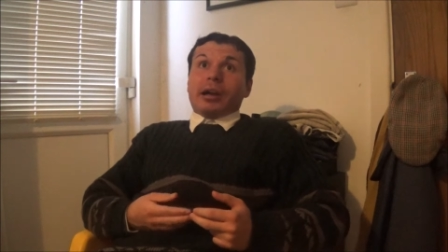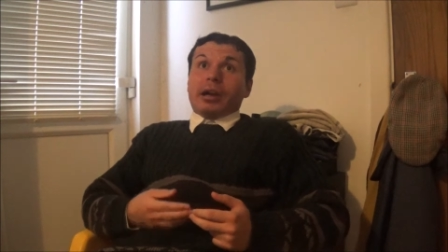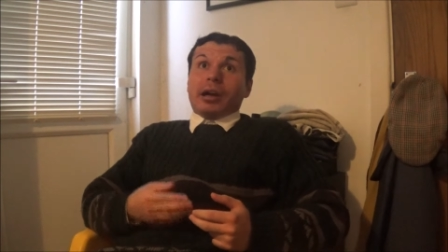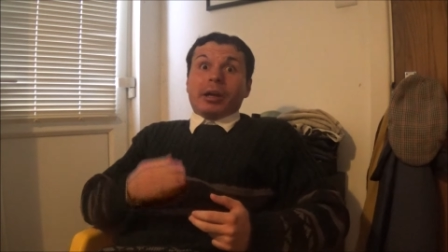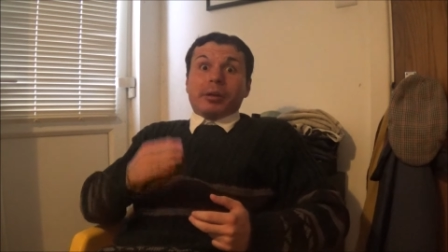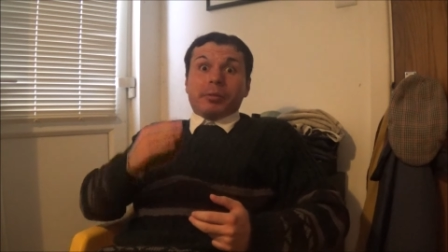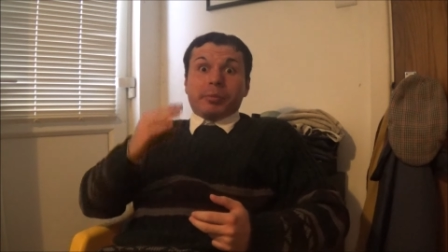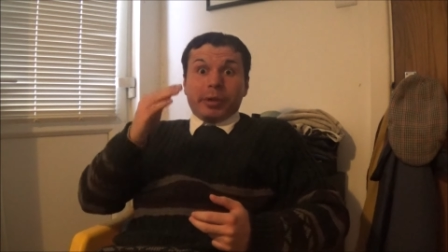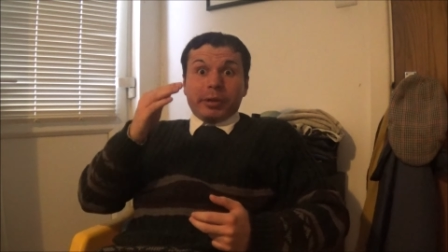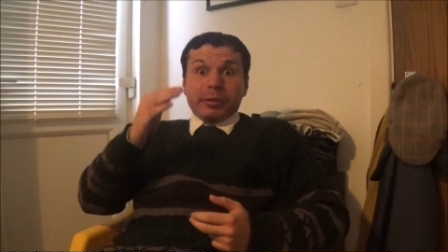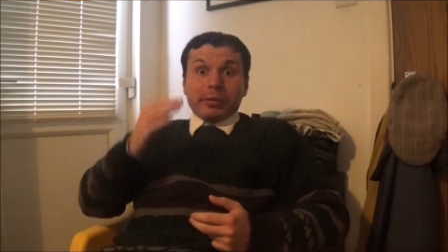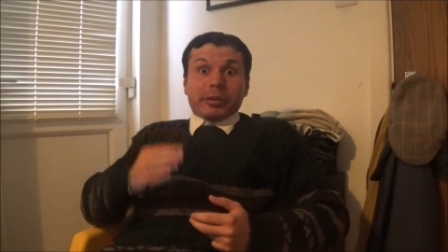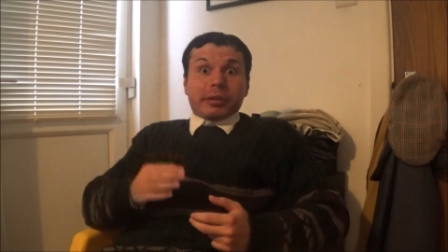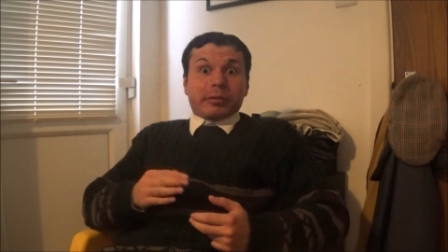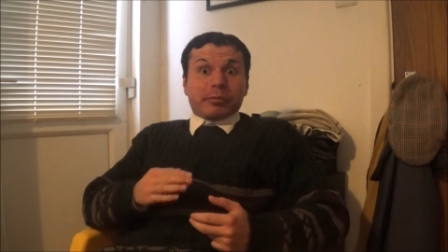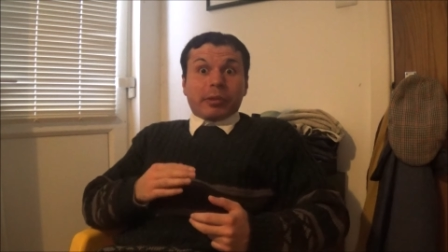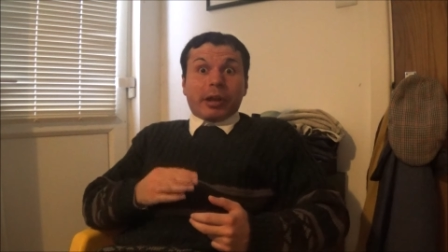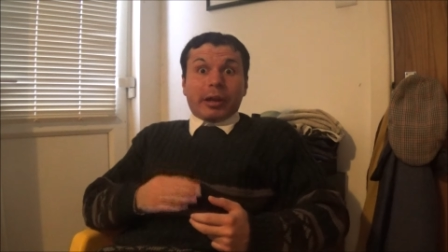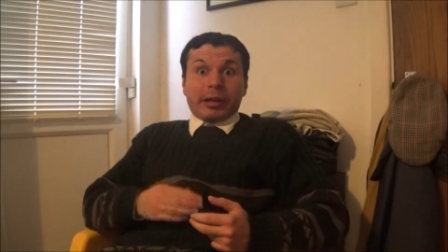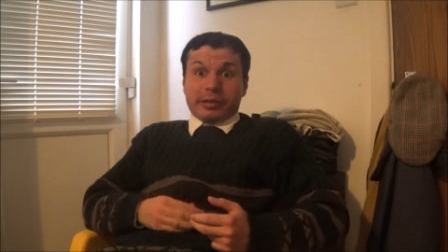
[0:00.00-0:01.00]
I will
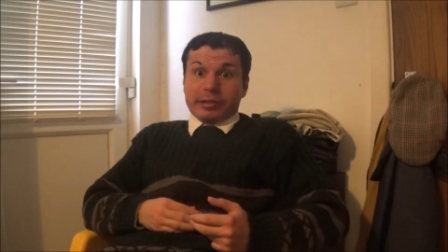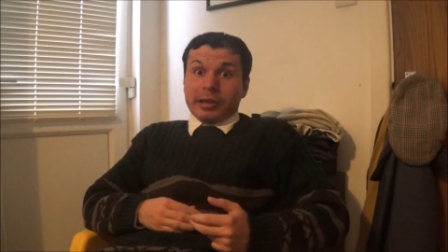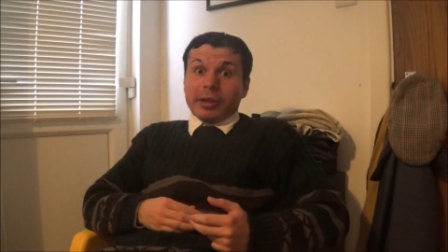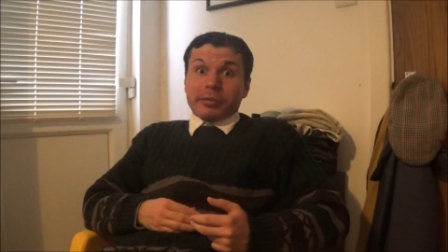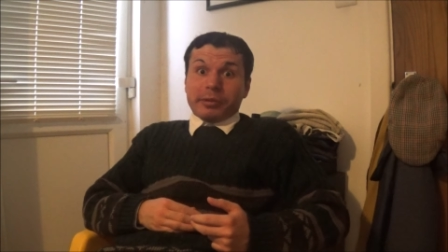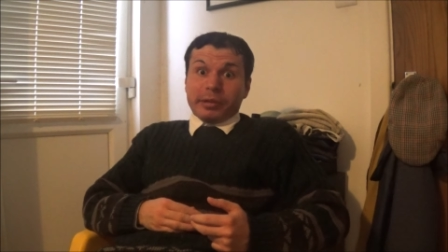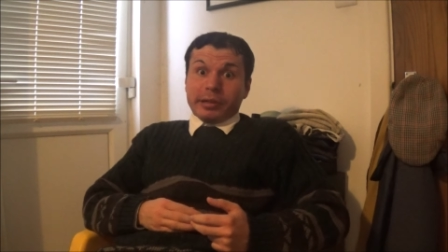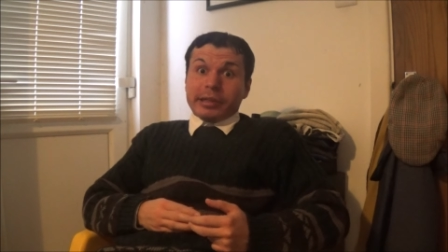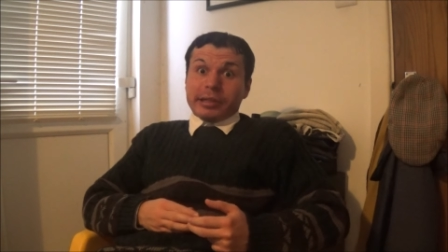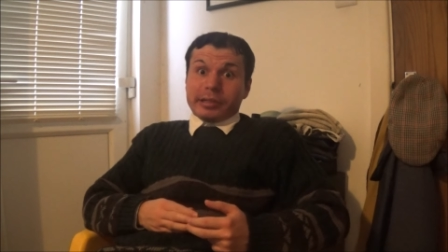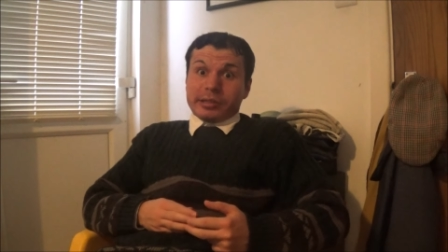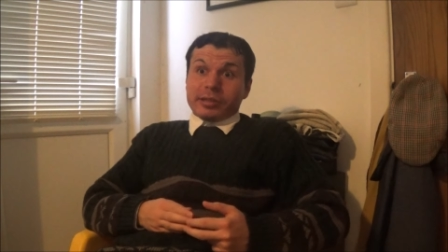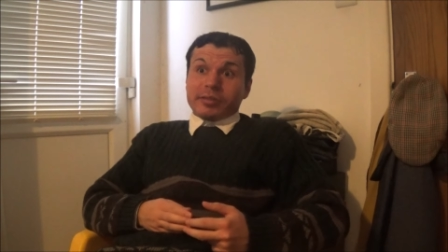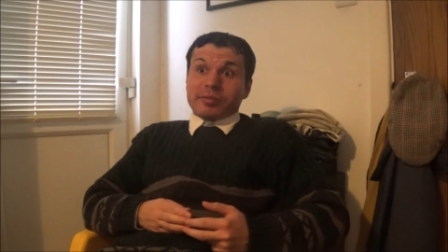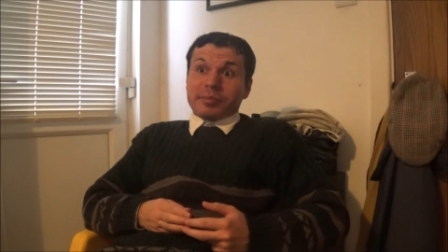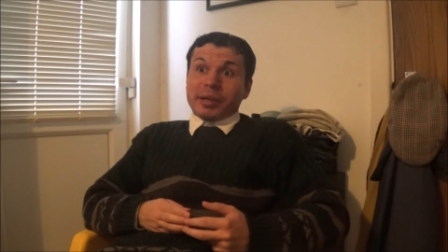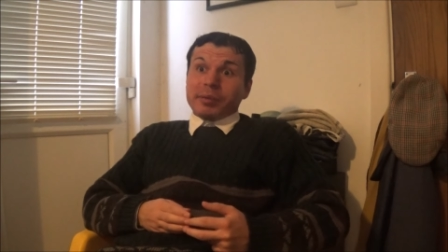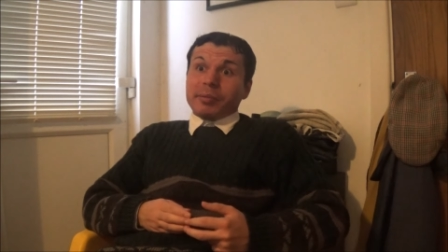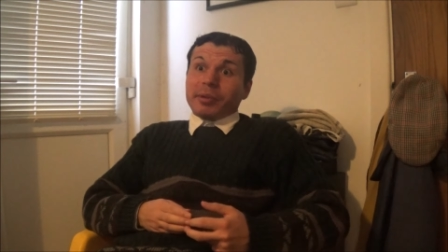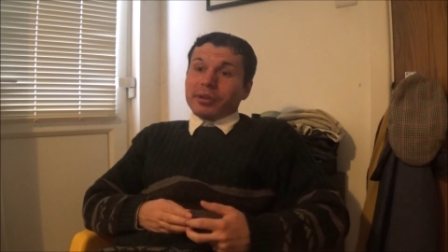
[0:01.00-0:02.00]
write down a list
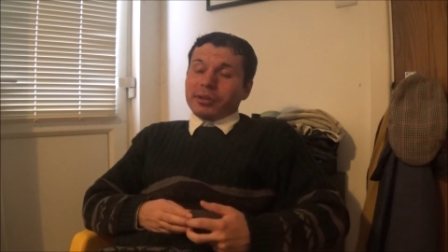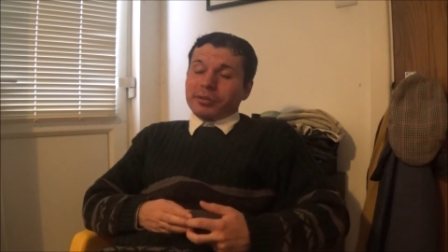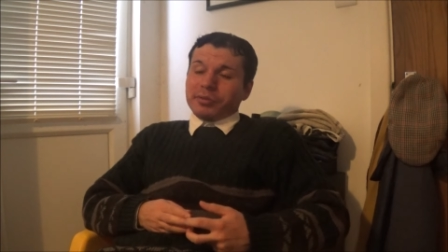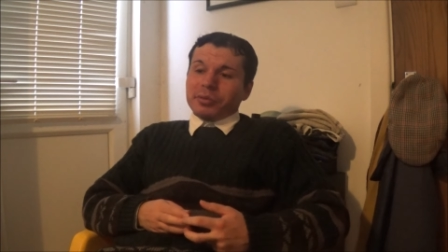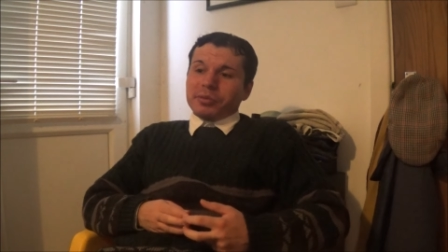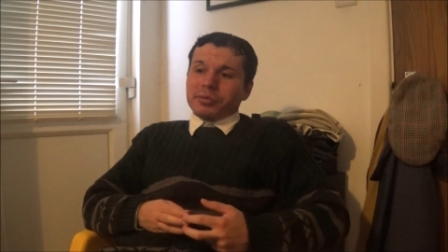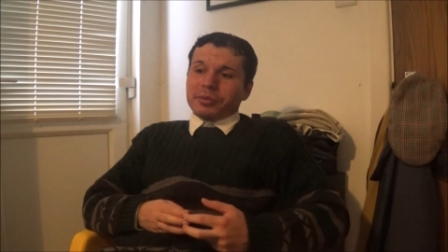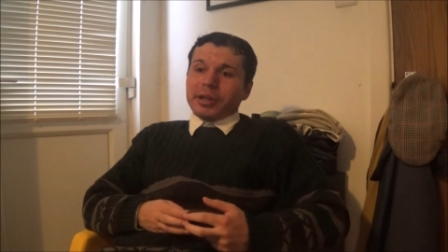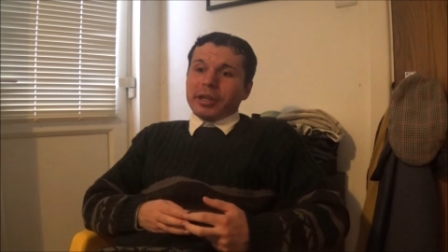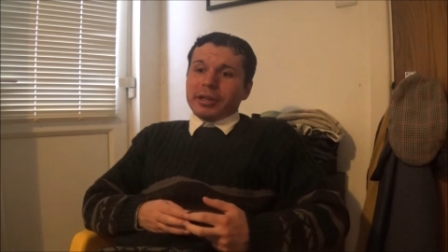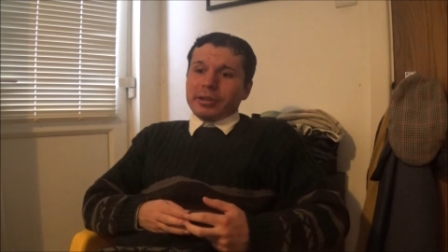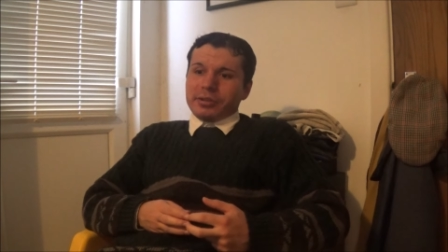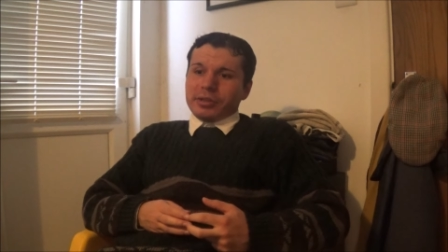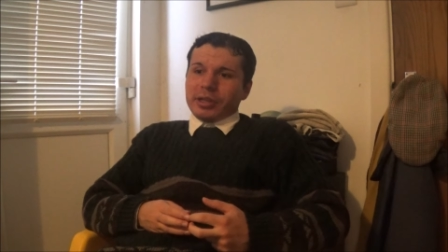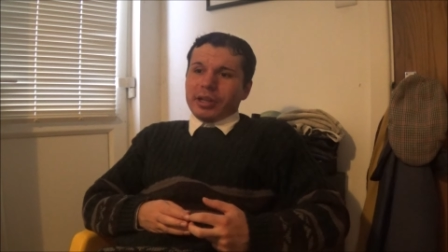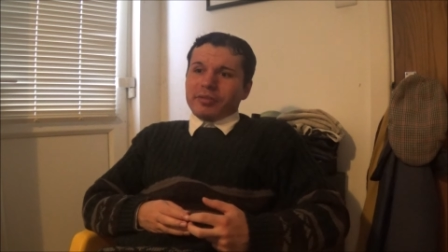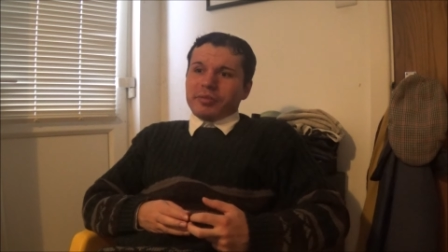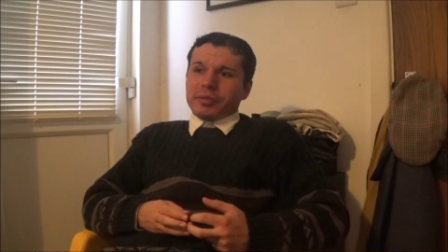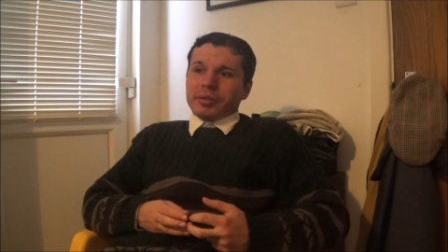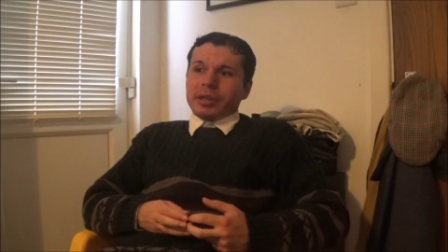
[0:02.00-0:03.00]
of my wonderful friends
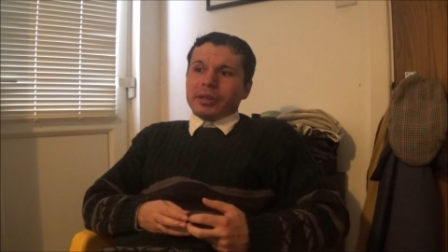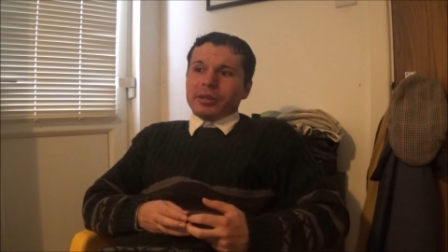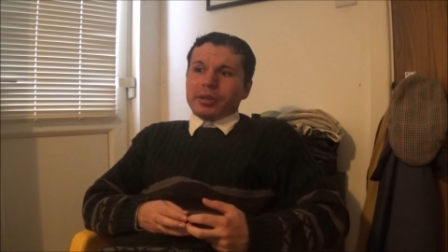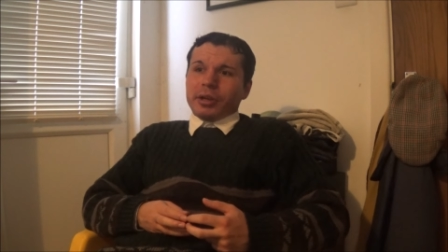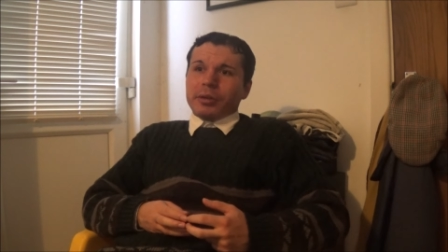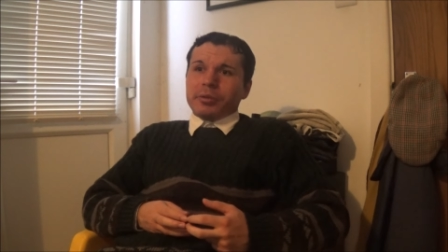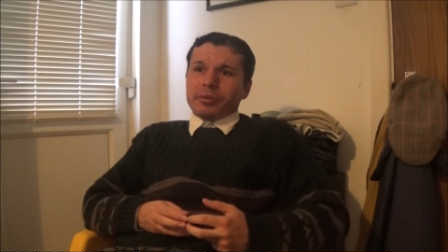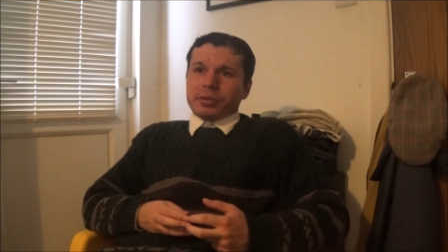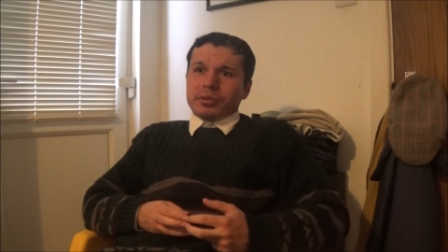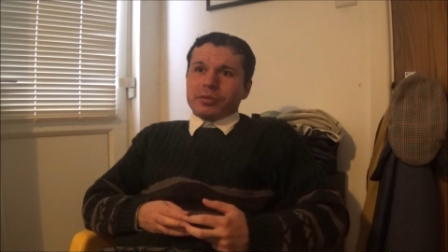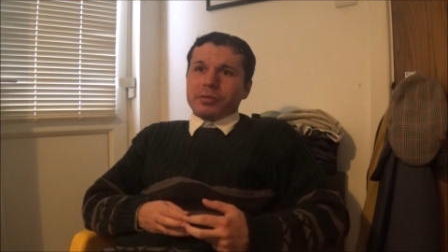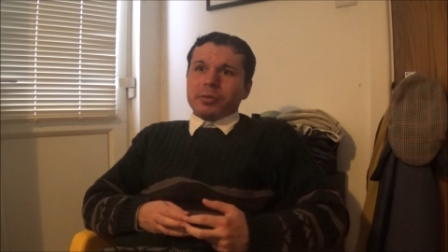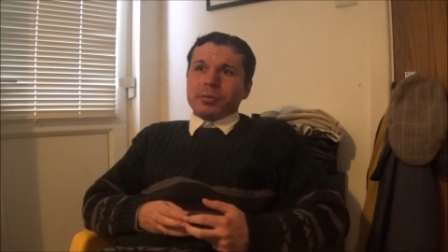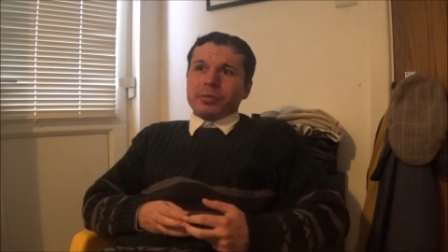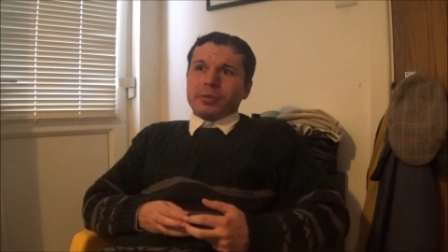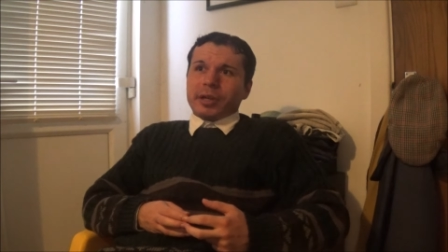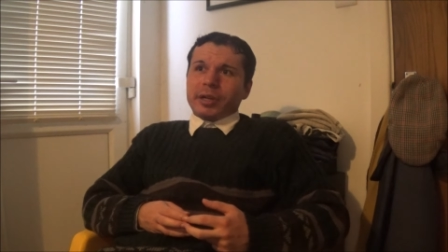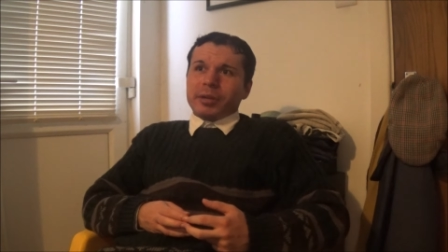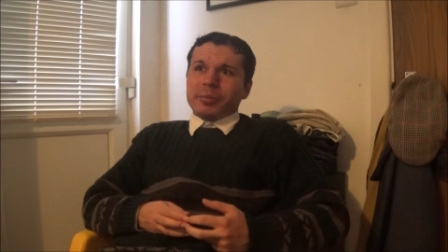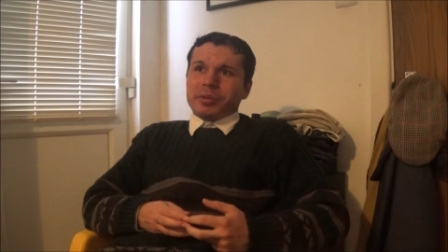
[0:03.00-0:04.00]
I've encountered through
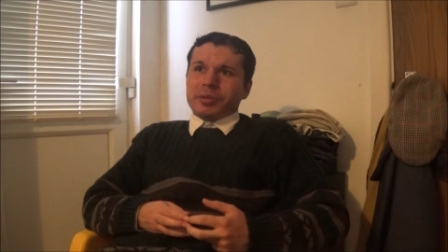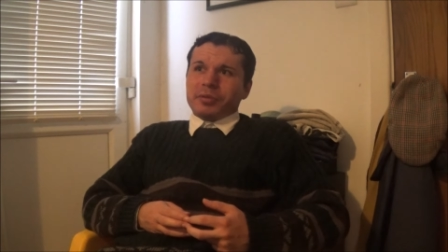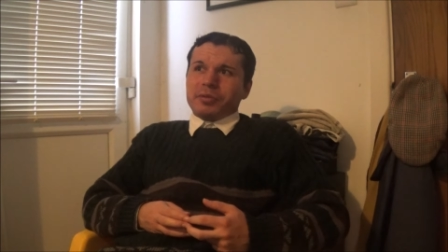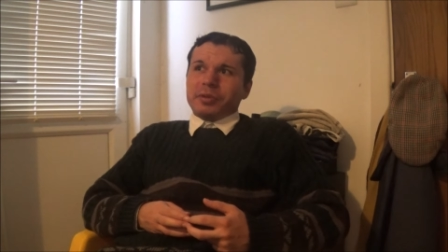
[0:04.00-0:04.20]
Graham and